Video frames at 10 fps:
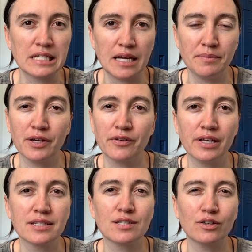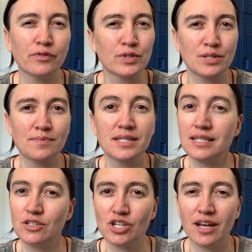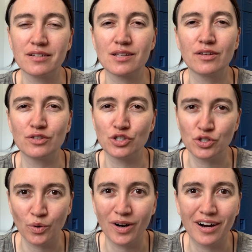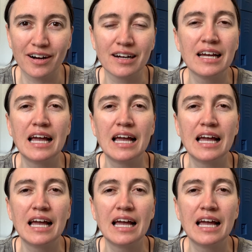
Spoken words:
Tiberias, looked for some seashells on the shore,